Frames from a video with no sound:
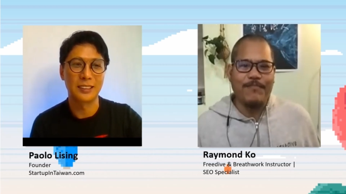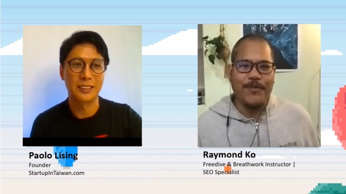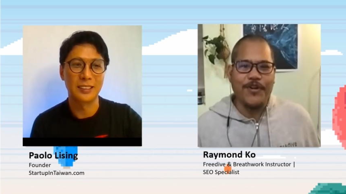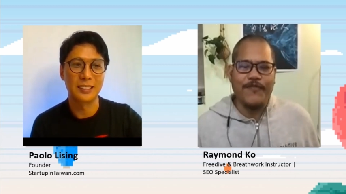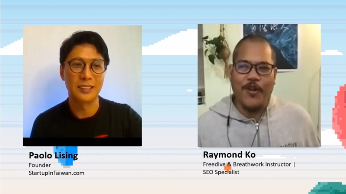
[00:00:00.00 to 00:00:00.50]

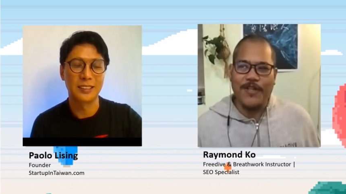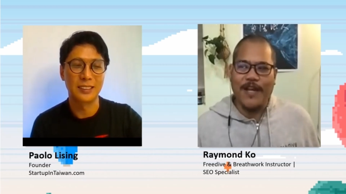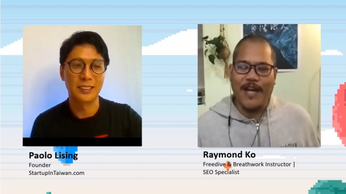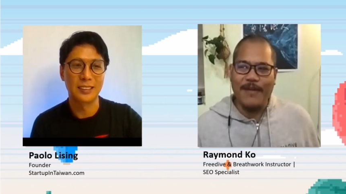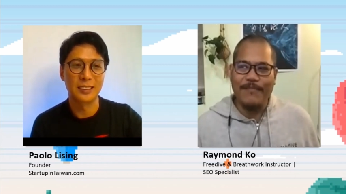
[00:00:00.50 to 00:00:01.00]
Speaker 1: book of all
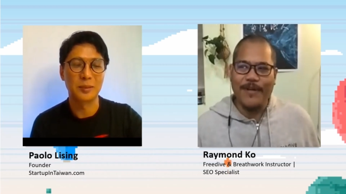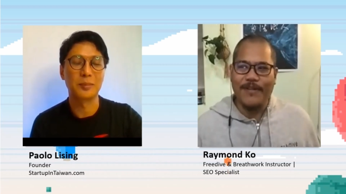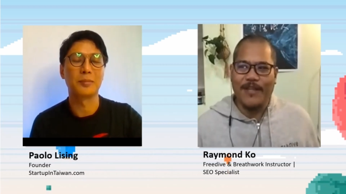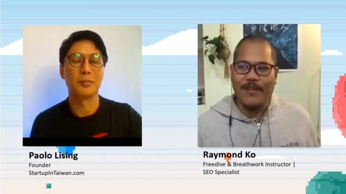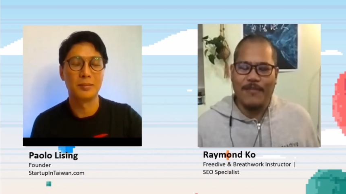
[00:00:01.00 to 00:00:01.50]
time,
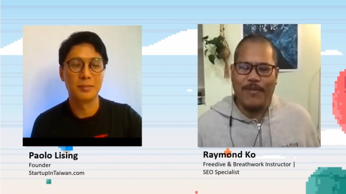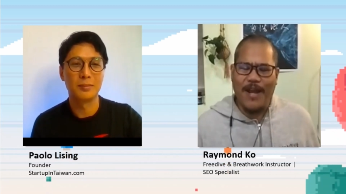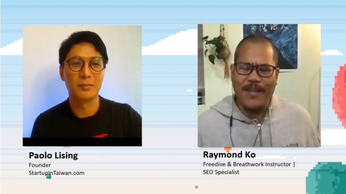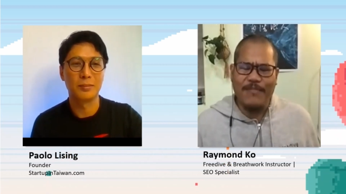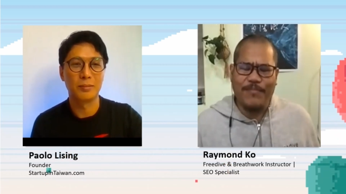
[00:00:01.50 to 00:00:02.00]
but the, the
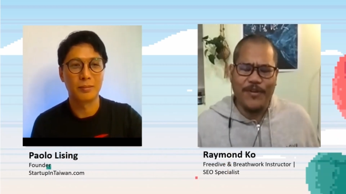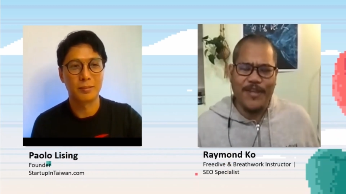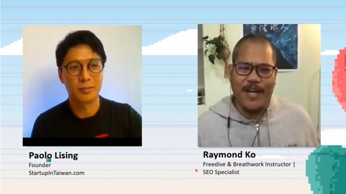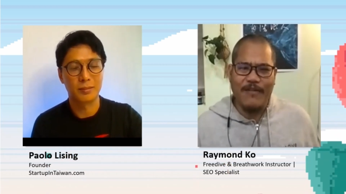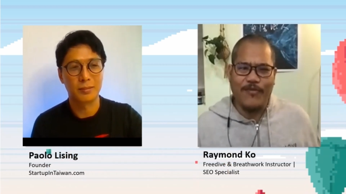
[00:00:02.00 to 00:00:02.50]
probably the book
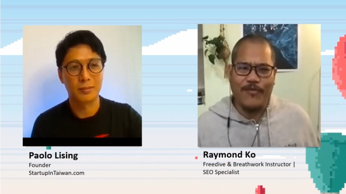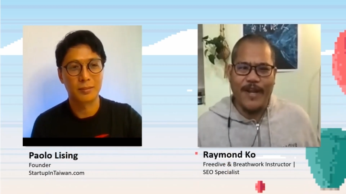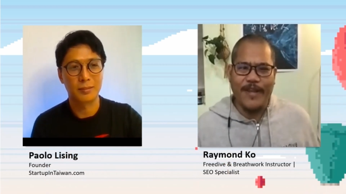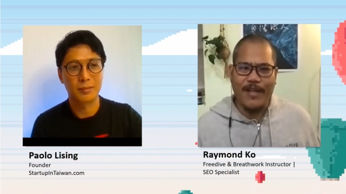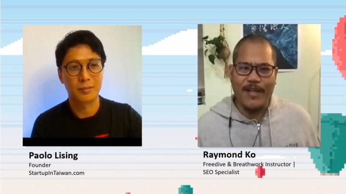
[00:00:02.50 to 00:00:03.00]
that I
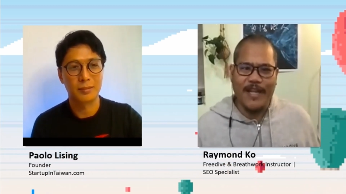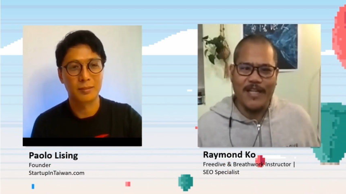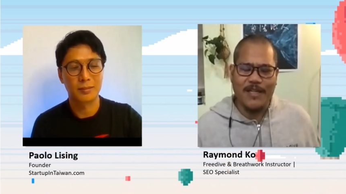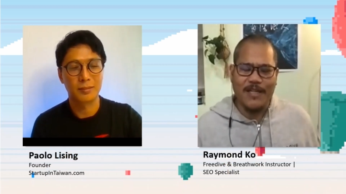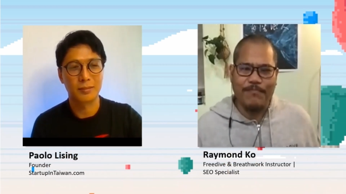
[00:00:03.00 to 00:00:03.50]
read that
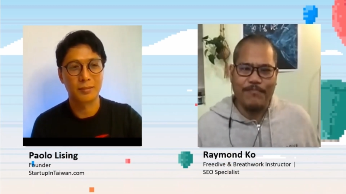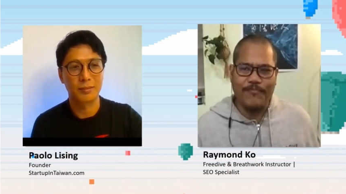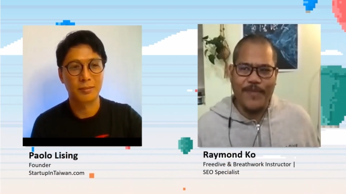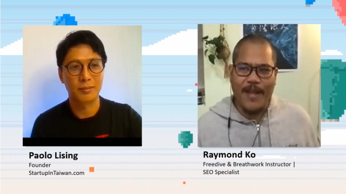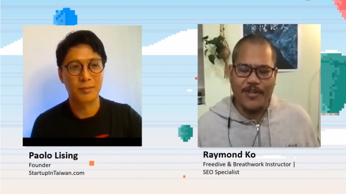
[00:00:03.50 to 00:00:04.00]
that's
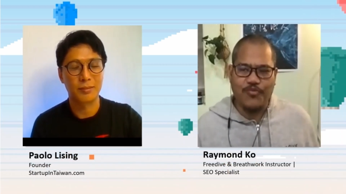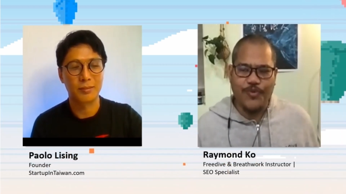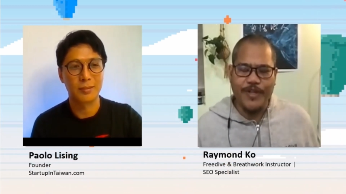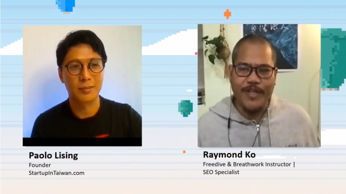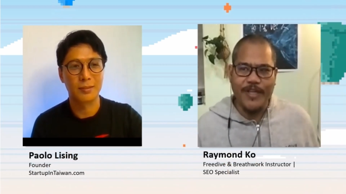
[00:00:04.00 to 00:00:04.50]
that's
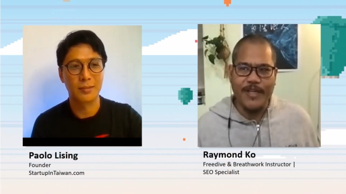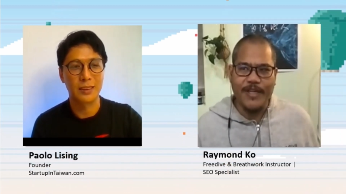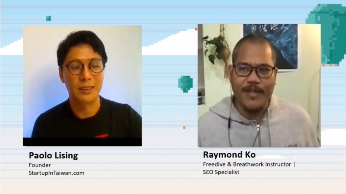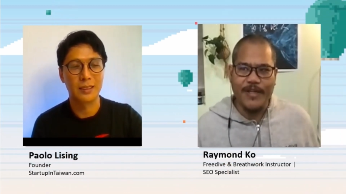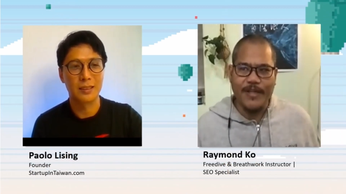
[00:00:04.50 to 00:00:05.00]

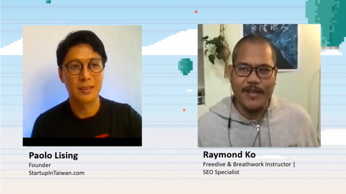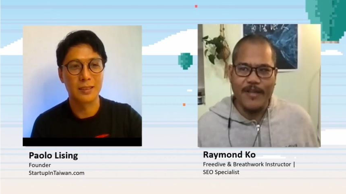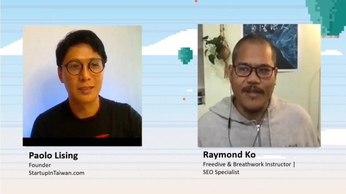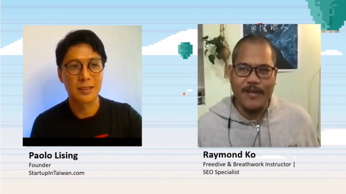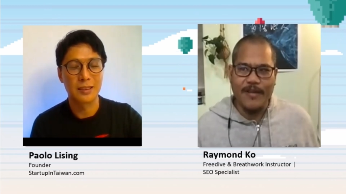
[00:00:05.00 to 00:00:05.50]
really
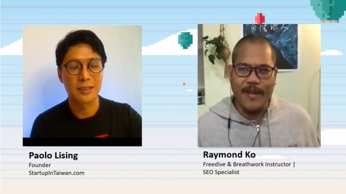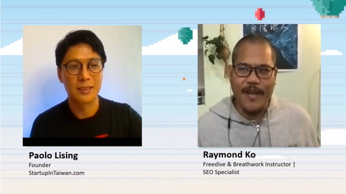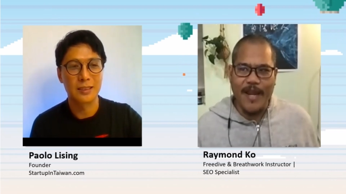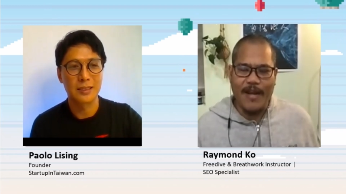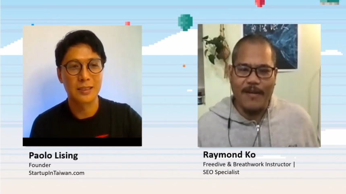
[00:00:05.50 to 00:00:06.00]

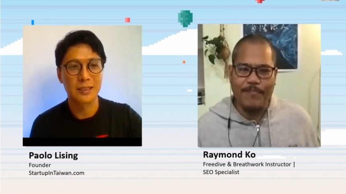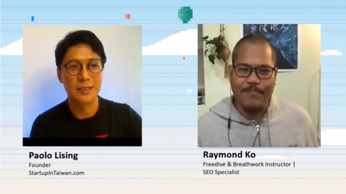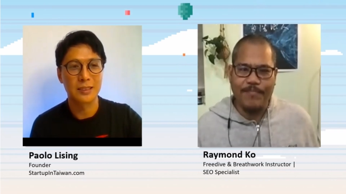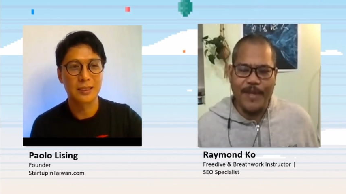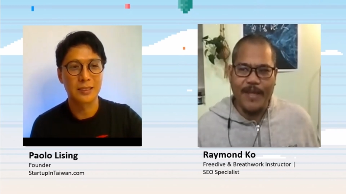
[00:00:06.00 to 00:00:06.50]
had a
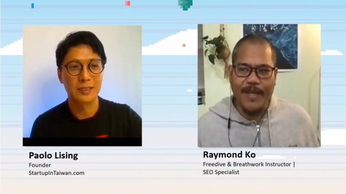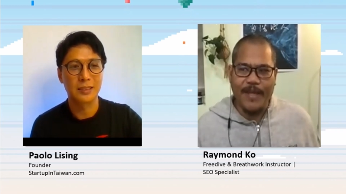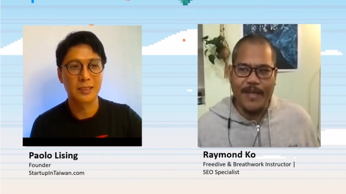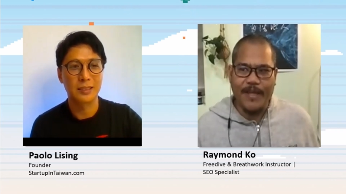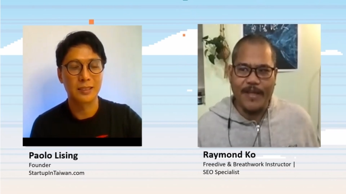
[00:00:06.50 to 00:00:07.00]

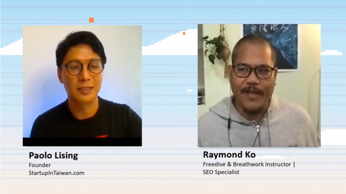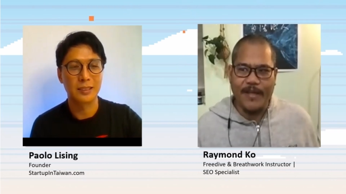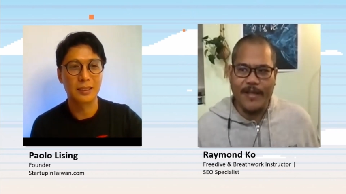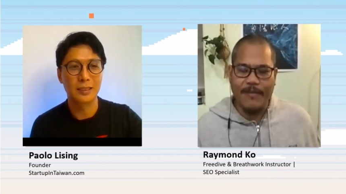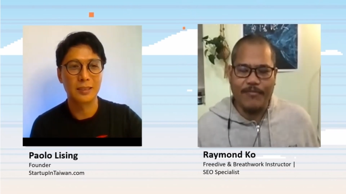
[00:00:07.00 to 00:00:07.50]
big
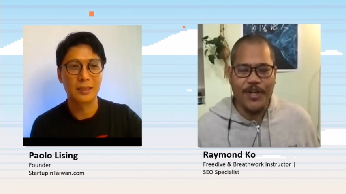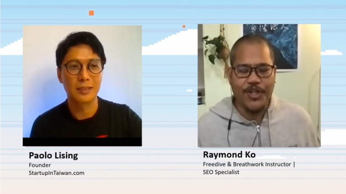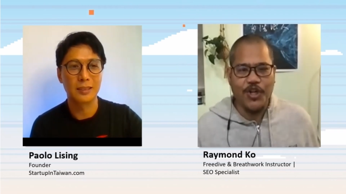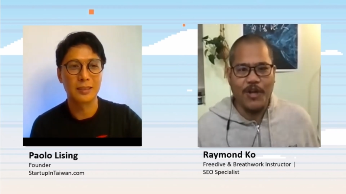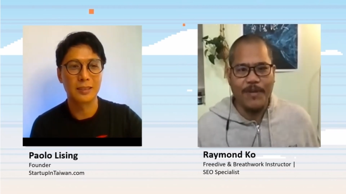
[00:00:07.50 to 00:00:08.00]
uh,
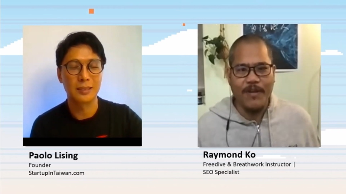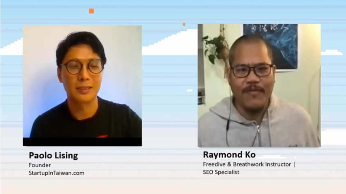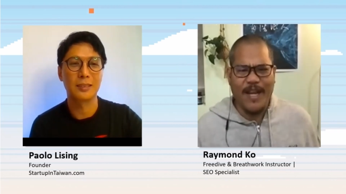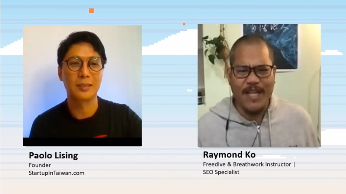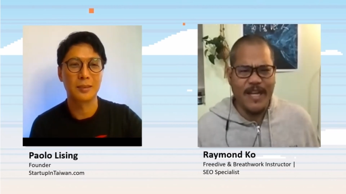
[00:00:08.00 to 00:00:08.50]
impression on me over
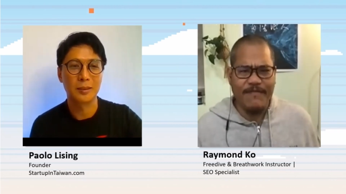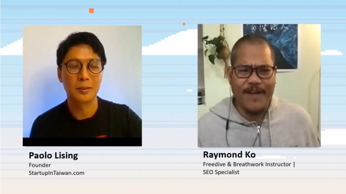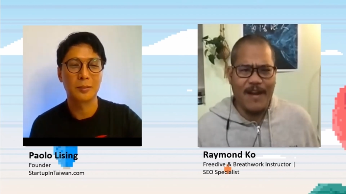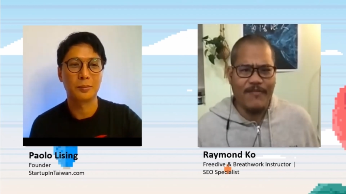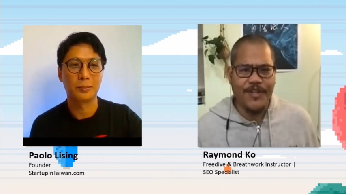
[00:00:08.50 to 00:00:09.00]
the last say
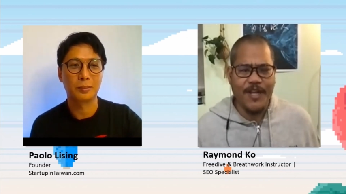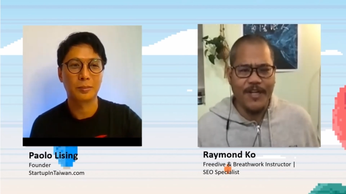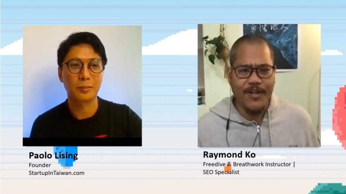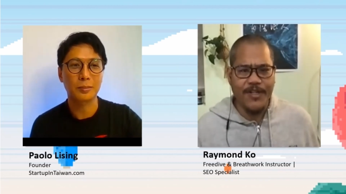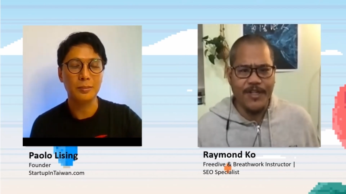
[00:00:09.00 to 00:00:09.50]
five or ten
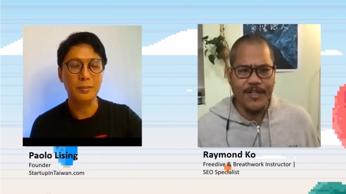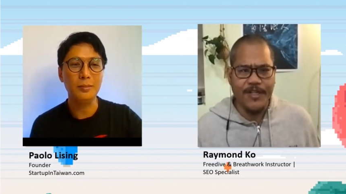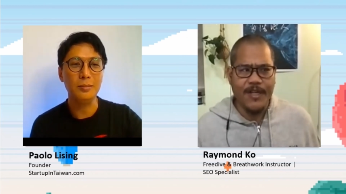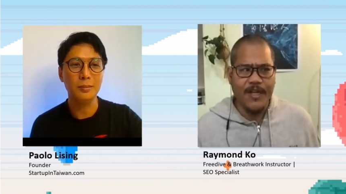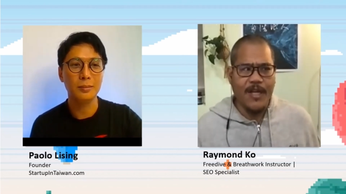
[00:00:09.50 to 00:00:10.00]
years
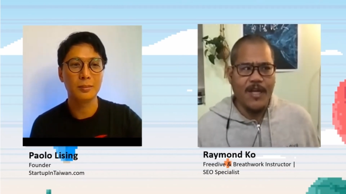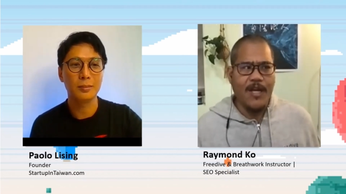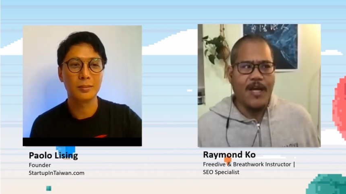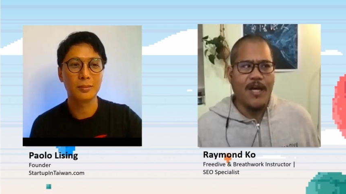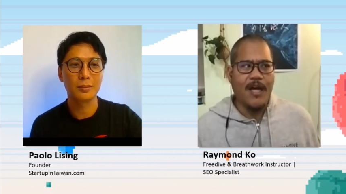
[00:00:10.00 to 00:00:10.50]
is
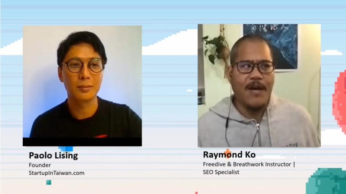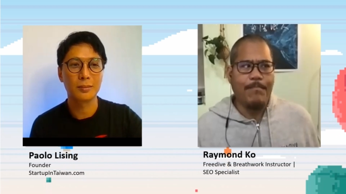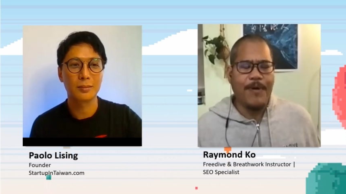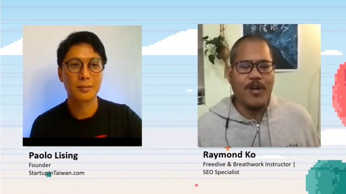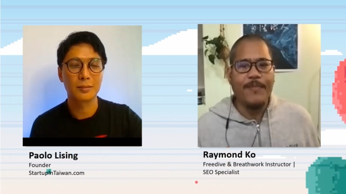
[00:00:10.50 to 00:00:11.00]
uh,
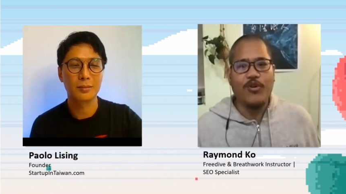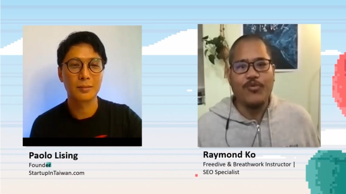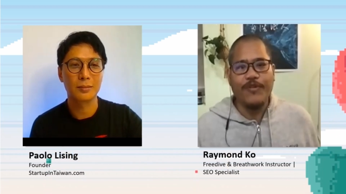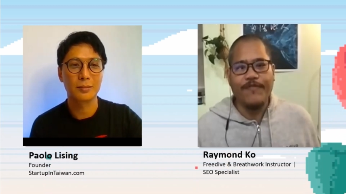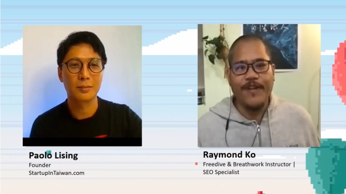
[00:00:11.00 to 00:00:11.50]

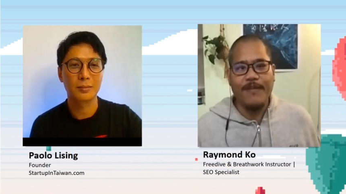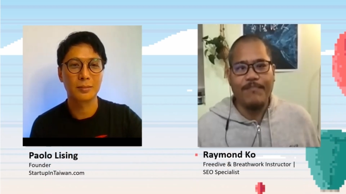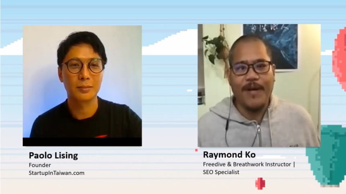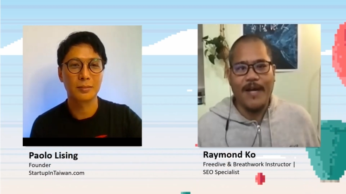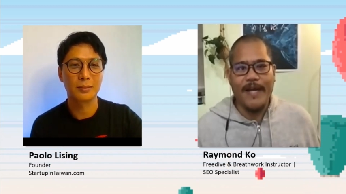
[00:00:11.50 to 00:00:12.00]
Buttermilk Graffiti
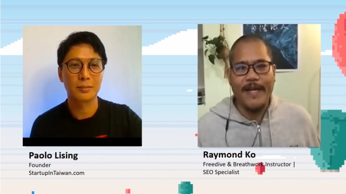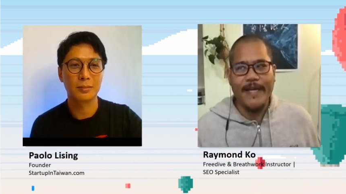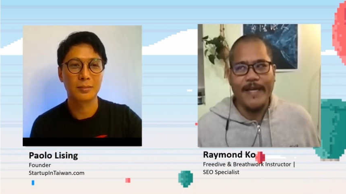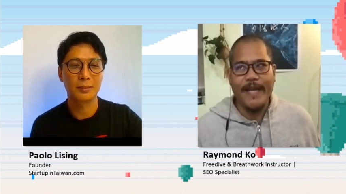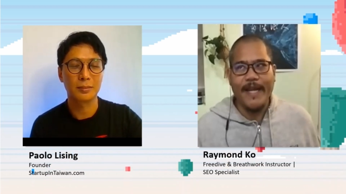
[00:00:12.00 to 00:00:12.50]
by
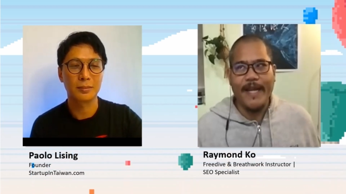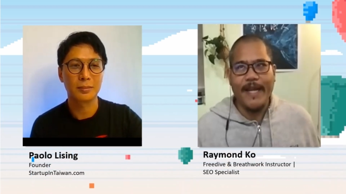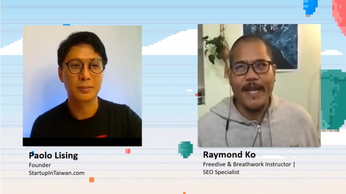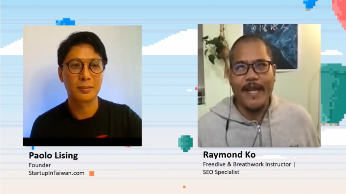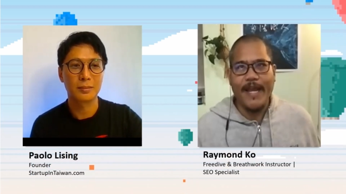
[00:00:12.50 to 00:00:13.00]

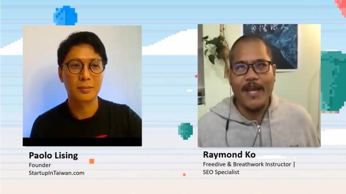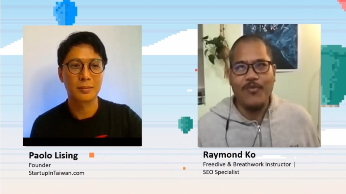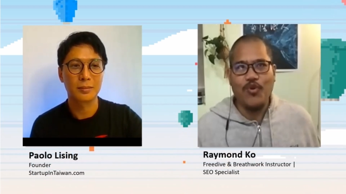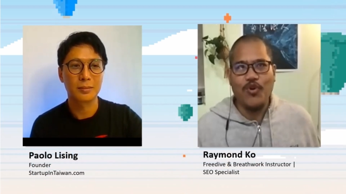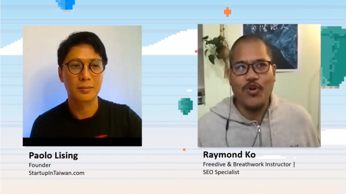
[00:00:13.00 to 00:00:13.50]

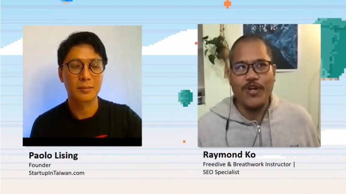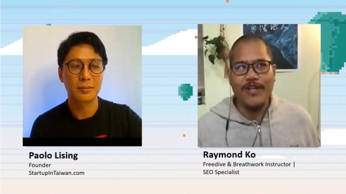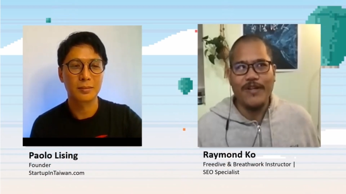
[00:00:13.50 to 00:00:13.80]
Edward